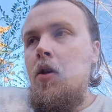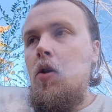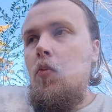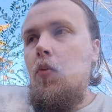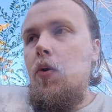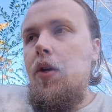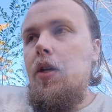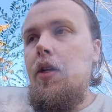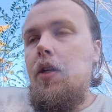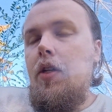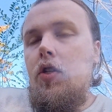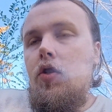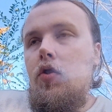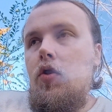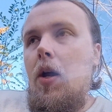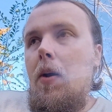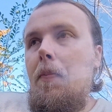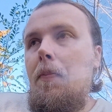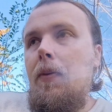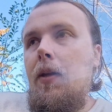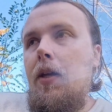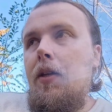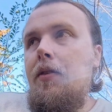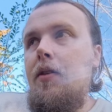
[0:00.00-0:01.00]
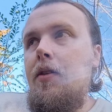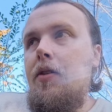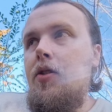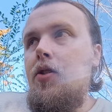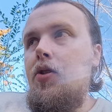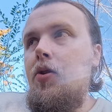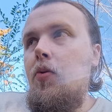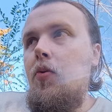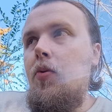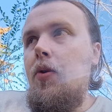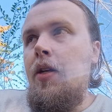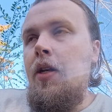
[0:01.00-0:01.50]
we can extrapolate this
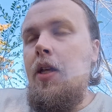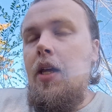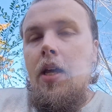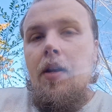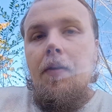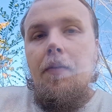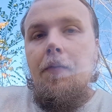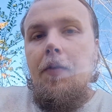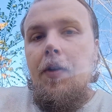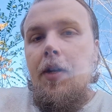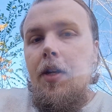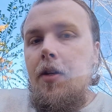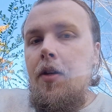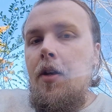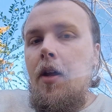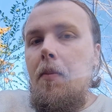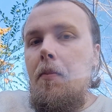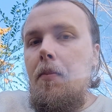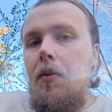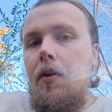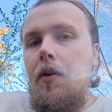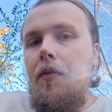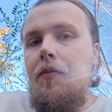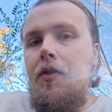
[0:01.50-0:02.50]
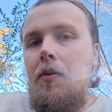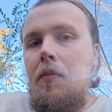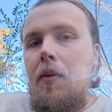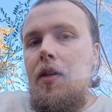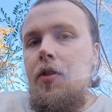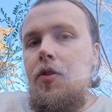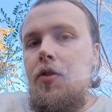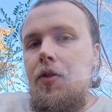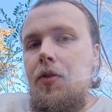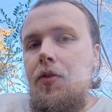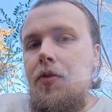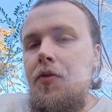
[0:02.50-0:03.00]
to an infinite number of
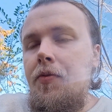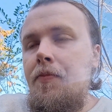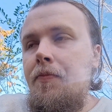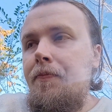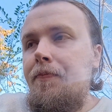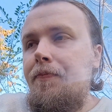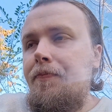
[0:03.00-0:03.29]
dimensions.